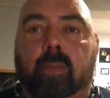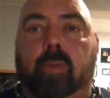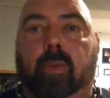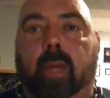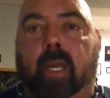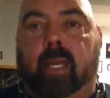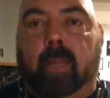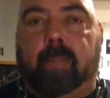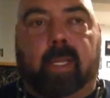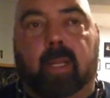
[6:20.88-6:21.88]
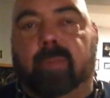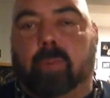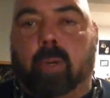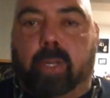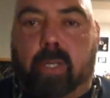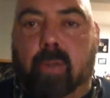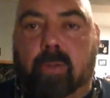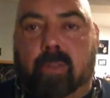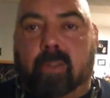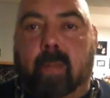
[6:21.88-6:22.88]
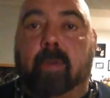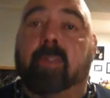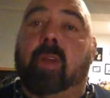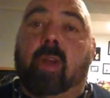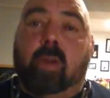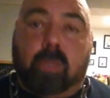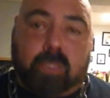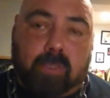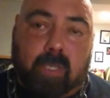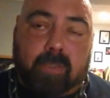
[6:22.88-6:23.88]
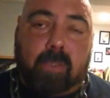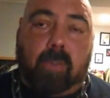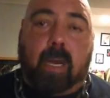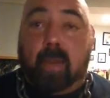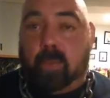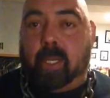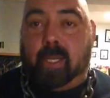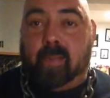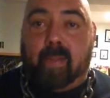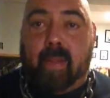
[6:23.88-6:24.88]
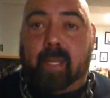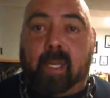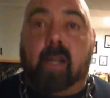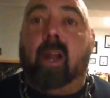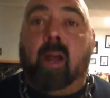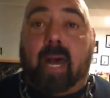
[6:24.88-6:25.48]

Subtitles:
to an Olympic lift where you could use these numbers, which is also why we'll get into that later.